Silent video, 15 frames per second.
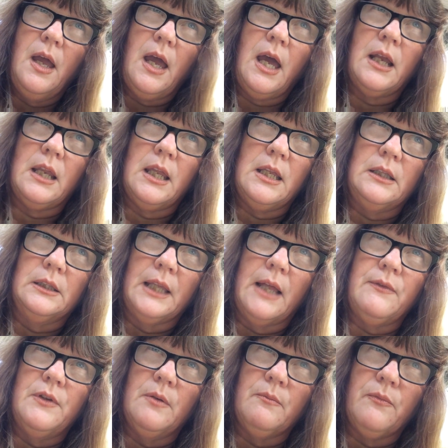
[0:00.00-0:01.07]
and he
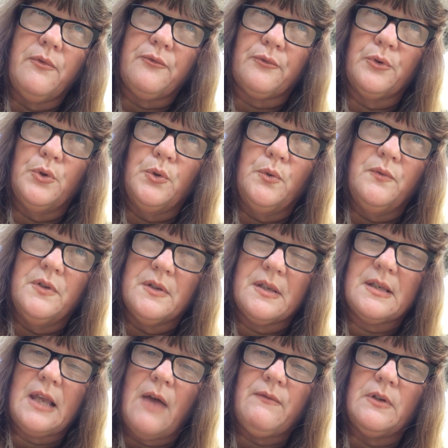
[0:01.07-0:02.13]
led them through the
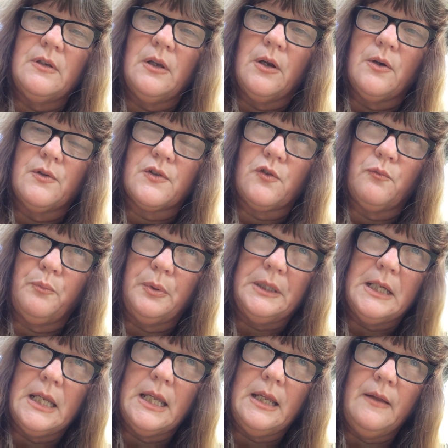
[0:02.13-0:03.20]
seven years of
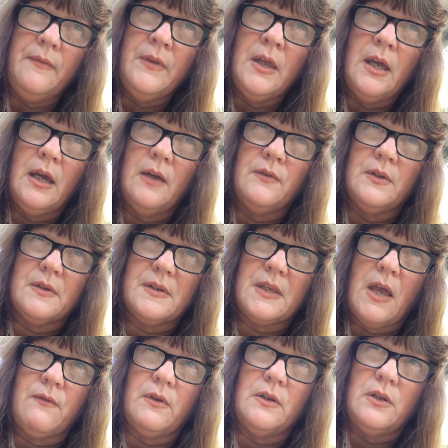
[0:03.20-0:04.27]
plenty and the
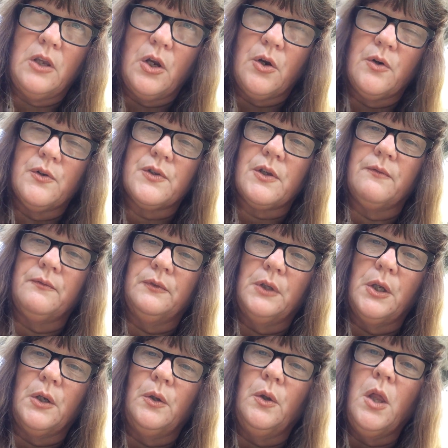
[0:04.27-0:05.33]
seven years of
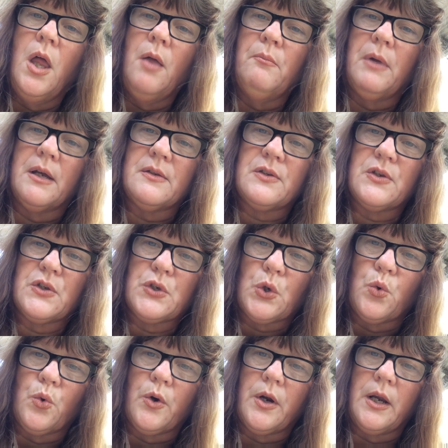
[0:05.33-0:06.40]
little by
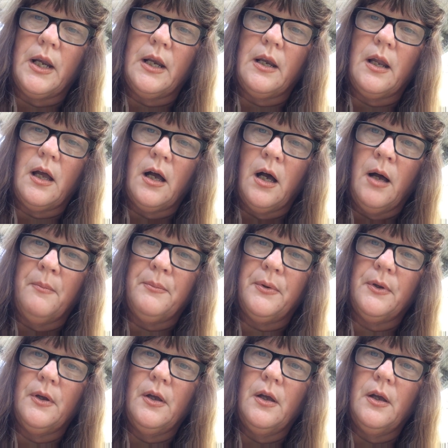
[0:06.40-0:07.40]
storing up